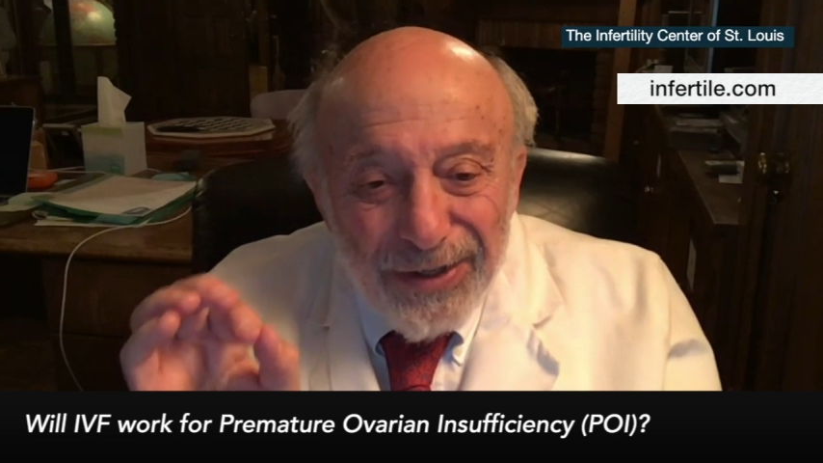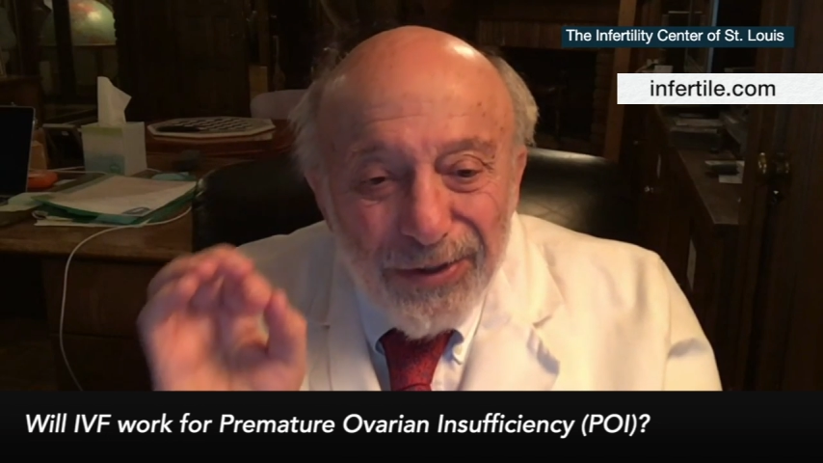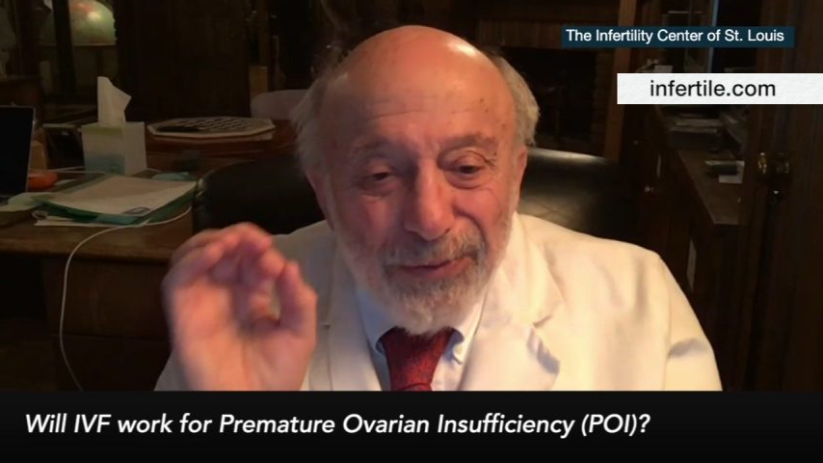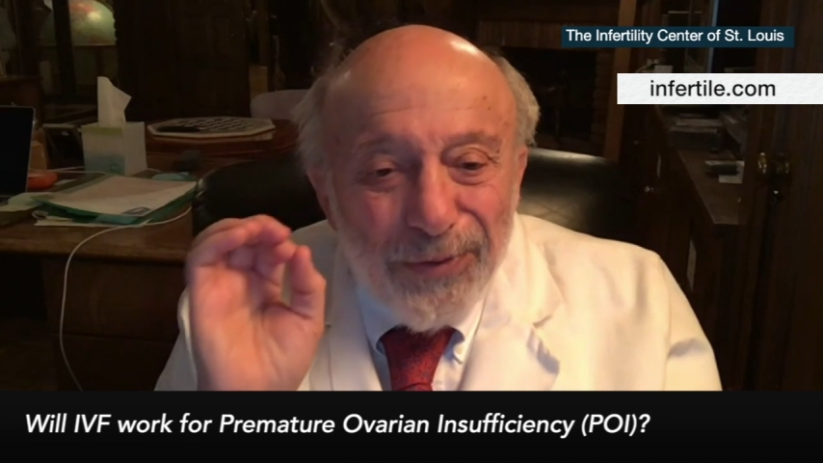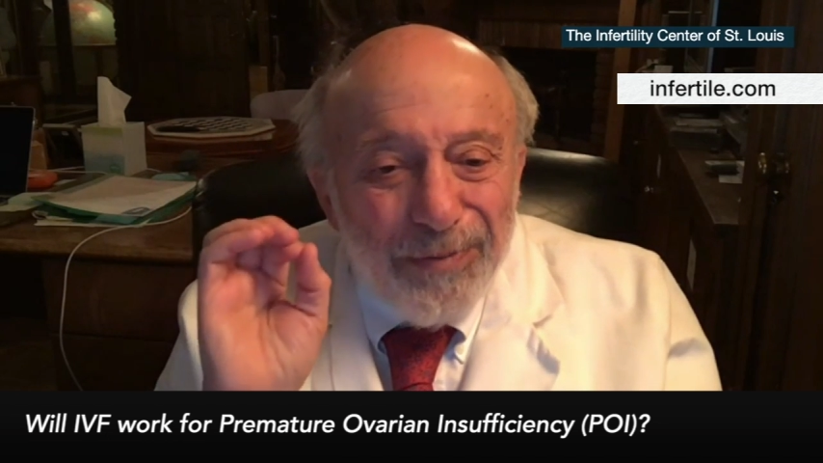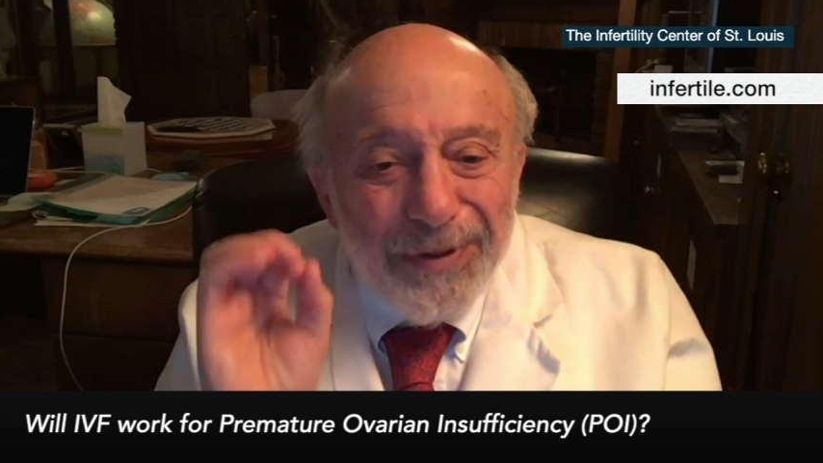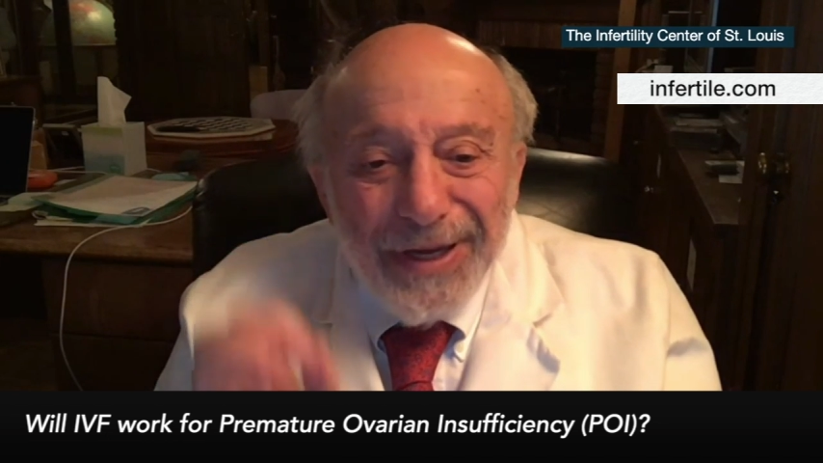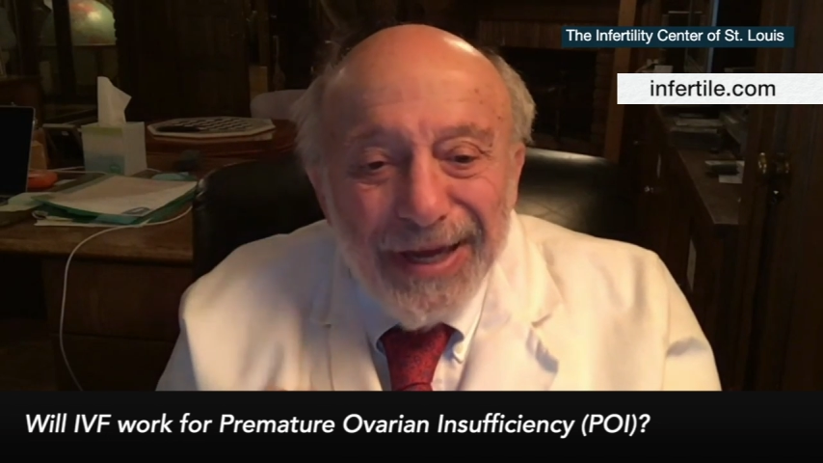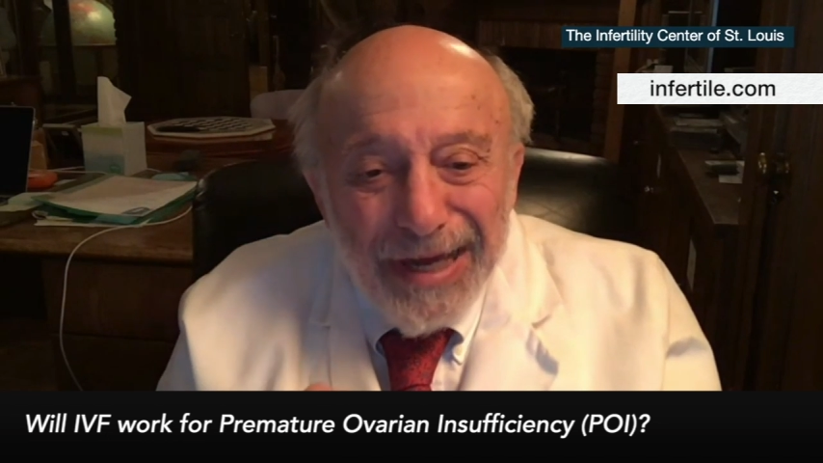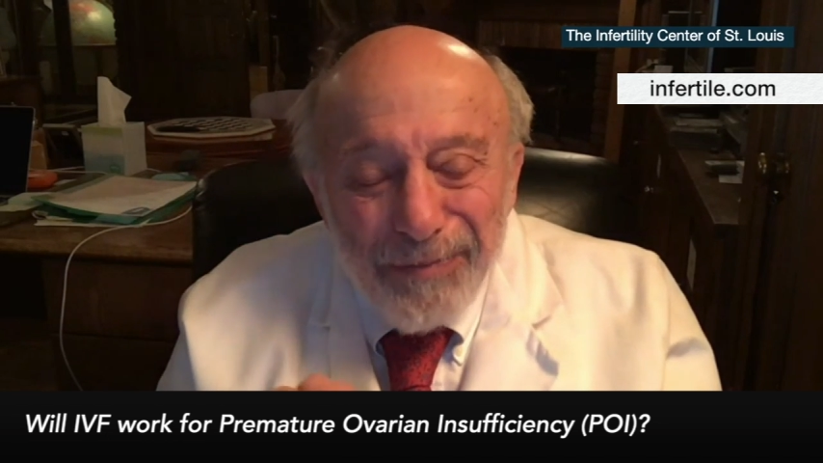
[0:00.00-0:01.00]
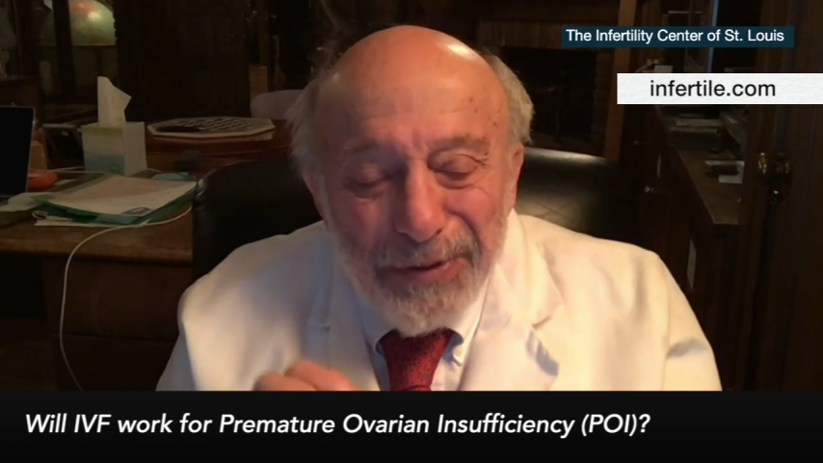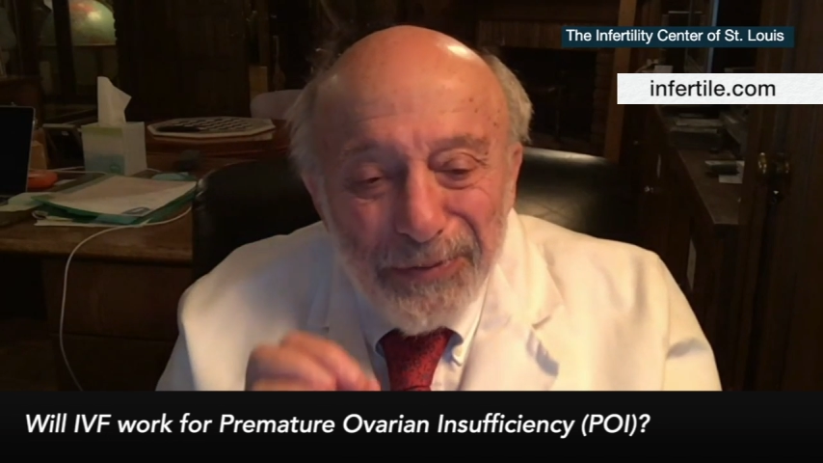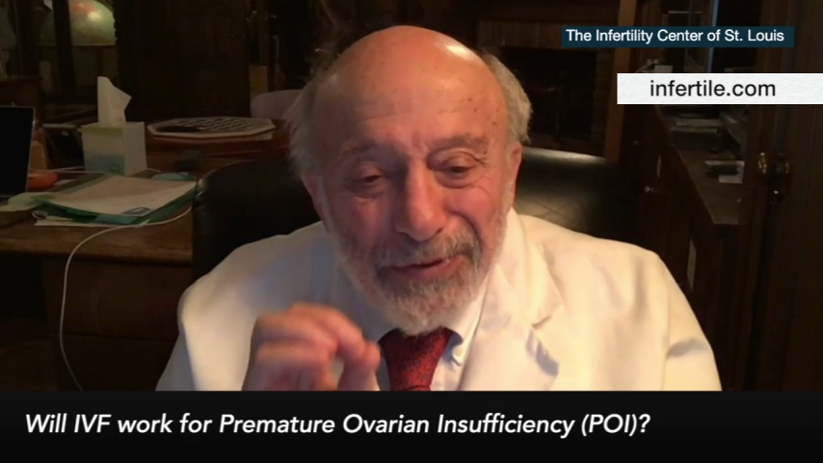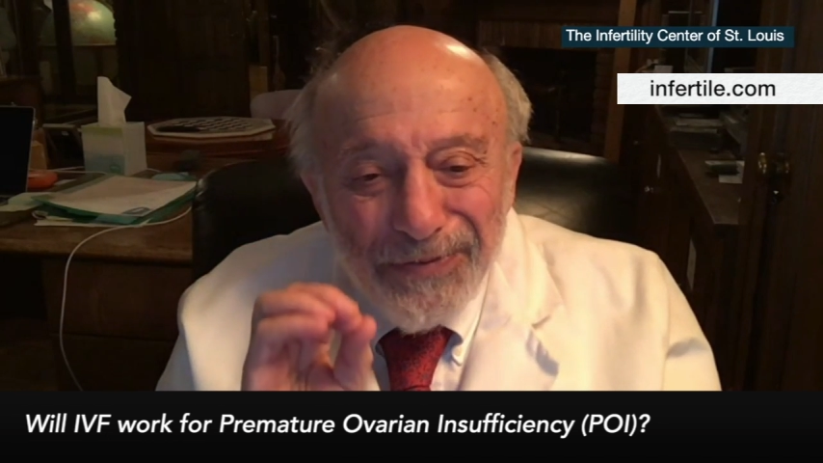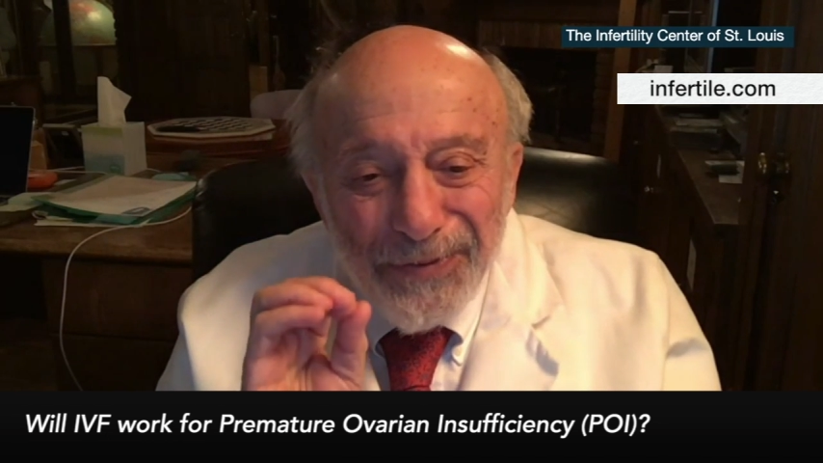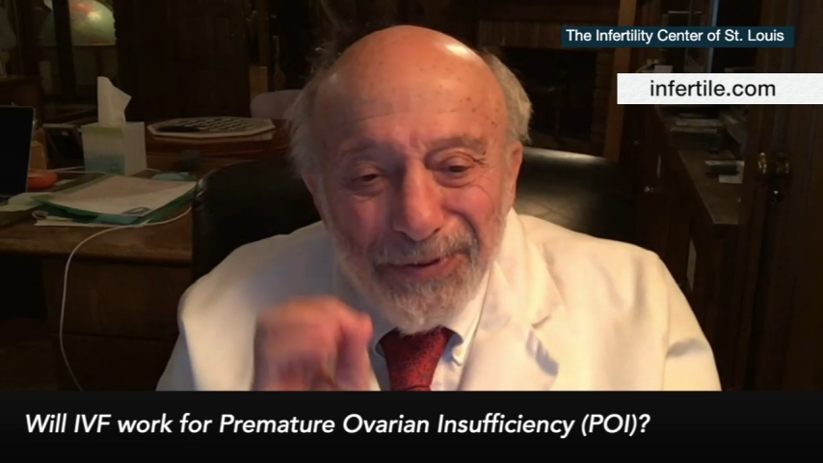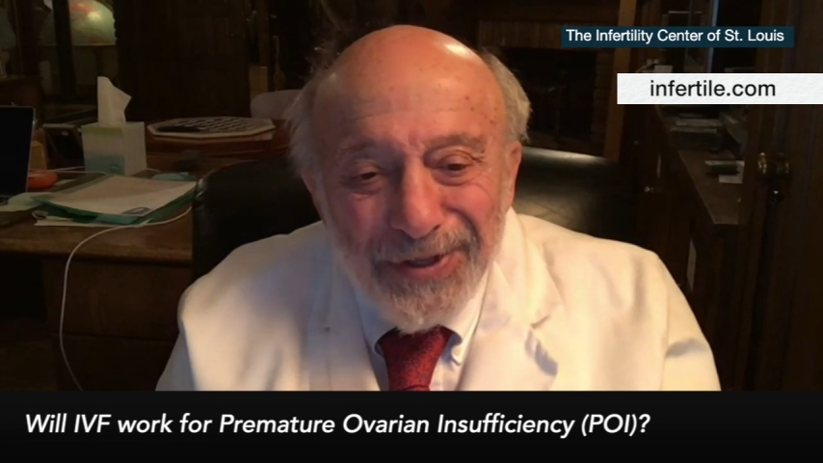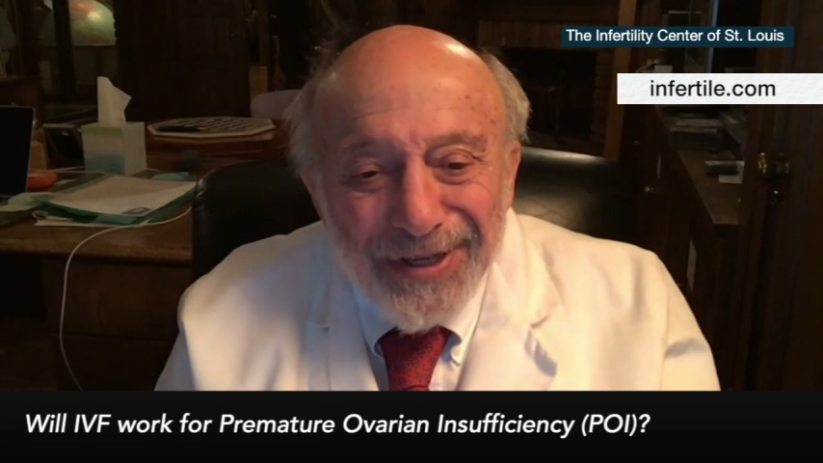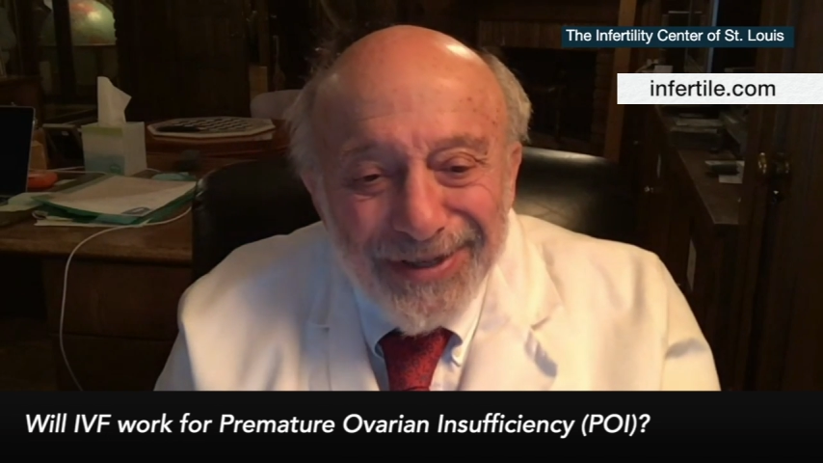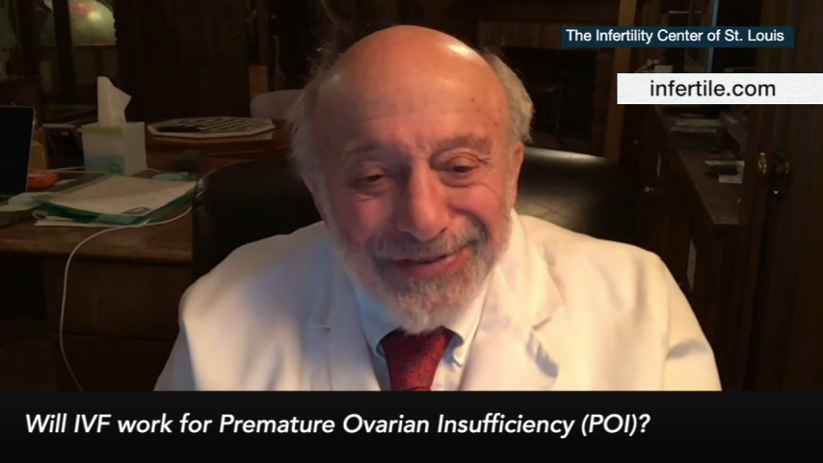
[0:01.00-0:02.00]
we'll be happy. We'll
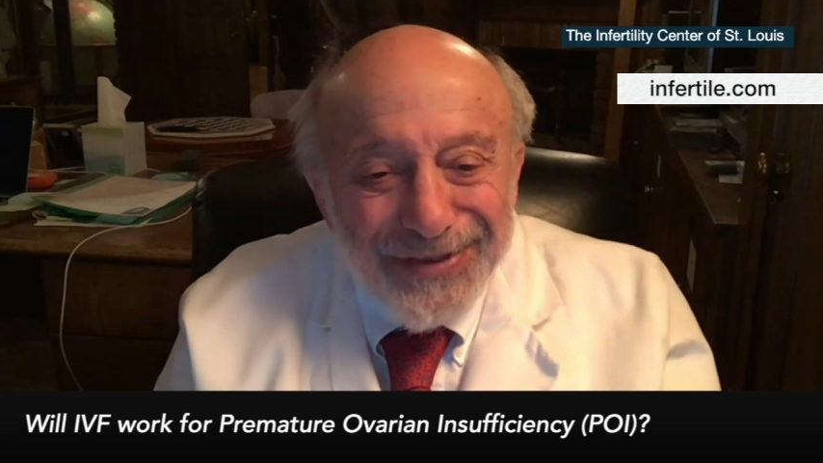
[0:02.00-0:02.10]
fertilize